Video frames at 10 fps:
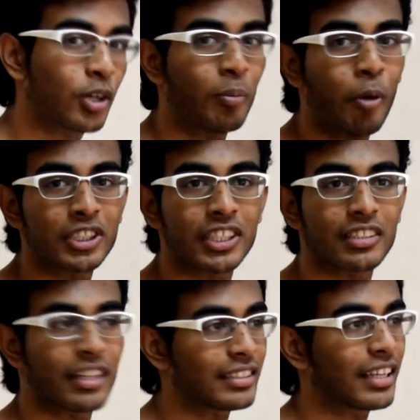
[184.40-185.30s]
go boasting
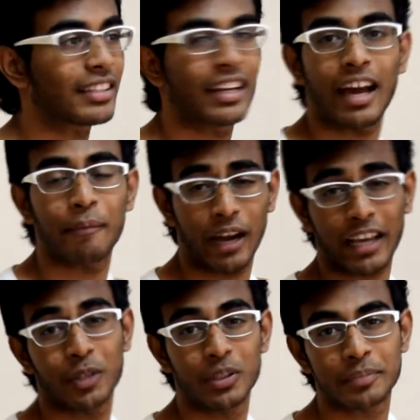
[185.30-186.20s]
and telling that I
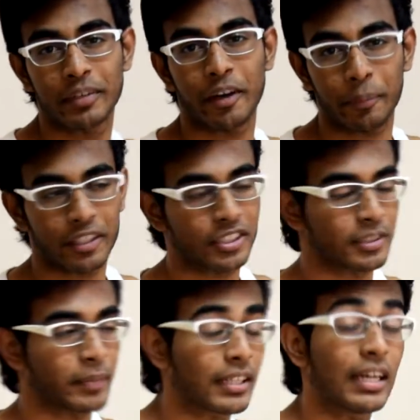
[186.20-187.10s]
can do this many
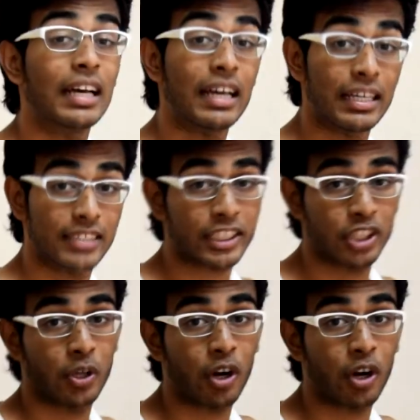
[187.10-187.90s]
repetitions, but it's actually